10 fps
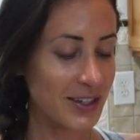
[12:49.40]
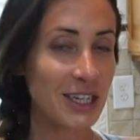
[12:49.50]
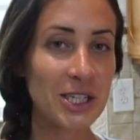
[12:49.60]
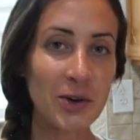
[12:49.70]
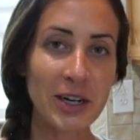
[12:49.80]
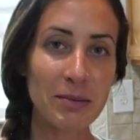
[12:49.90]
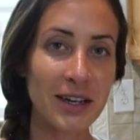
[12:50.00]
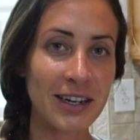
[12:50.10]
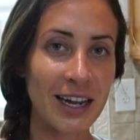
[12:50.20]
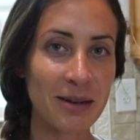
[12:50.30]
Enjoy your
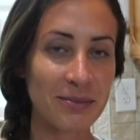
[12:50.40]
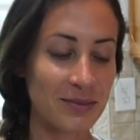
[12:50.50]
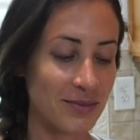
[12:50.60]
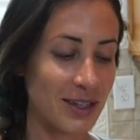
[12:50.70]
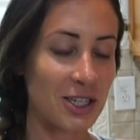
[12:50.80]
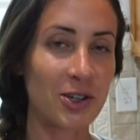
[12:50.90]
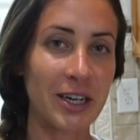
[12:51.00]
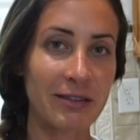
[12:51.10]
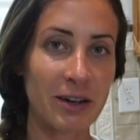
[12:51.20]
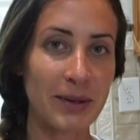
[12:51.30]
Monday. Enjoy
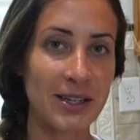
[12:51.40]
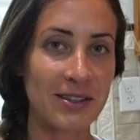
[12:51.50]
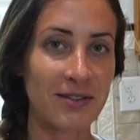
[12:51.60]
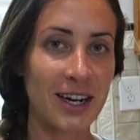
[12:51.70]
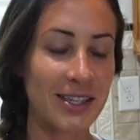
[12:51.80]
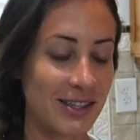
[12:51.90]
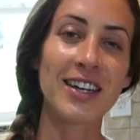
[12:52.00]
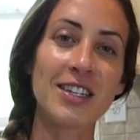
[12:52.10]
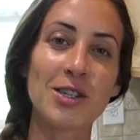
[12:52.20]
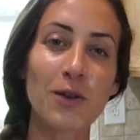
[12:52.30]
your red beans and rice.
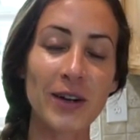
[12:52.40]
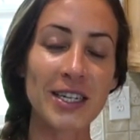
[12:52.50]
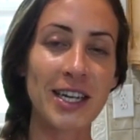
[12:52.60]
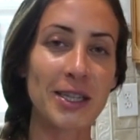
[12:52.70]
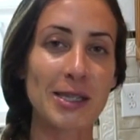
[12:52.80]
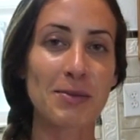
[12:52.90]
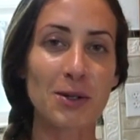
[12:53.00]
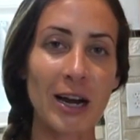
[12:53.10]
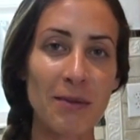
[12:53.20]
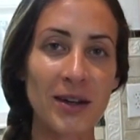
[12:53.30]
Don't forget to hit the
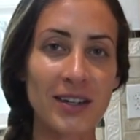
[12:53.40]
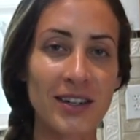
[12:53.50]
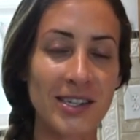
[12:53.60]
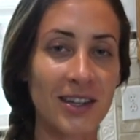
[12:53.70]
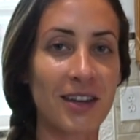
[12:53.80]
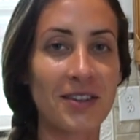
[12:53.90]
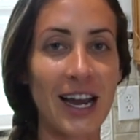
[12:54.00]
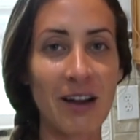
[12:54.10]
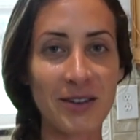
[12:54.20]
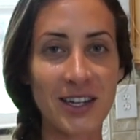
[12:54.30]
subscribe button because I'd love to
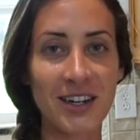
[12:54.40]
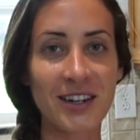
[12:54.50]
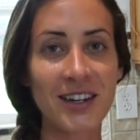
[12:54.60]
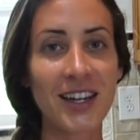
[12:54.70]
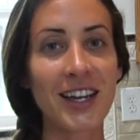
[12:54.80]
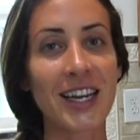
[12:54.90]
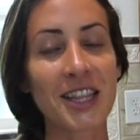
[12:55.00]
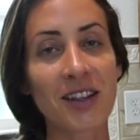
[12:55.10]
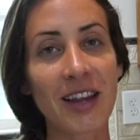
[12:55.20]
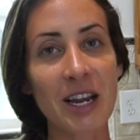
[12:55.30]
have you here. Hit
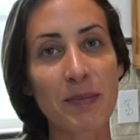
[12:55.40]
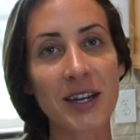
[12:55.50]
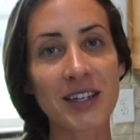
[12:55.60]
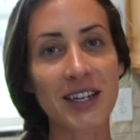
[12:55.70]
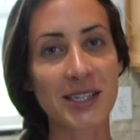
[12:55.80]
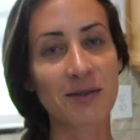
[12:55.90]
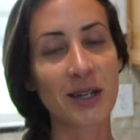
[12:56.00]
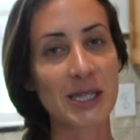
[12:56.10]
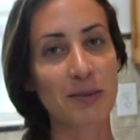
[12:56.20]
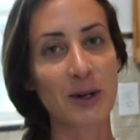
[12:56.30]
the like button because it
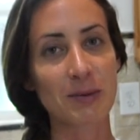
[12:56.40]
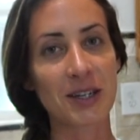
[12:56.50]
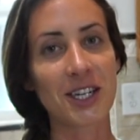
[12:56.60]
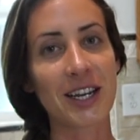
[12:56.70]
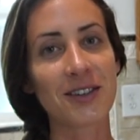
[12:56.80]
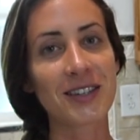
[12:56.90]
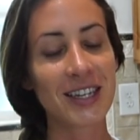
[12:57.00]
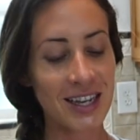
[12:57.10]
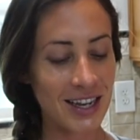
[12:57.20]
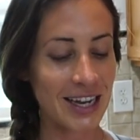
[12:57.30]
really supports my channel.
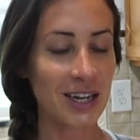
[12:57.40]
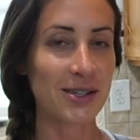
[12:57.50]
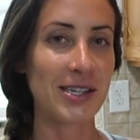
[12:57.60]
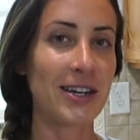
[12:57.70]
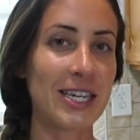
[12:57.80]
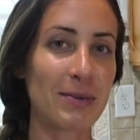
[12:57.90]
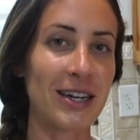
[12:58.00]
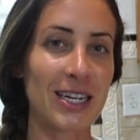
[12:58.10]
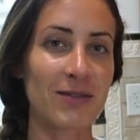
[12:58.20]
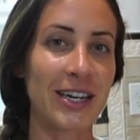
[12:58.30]
And I'll see you guys in my
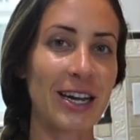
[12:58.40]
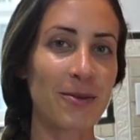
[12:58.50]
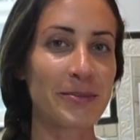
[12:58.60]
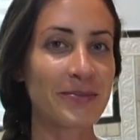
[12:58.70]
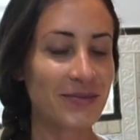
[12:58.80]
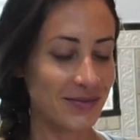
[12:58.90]
next video.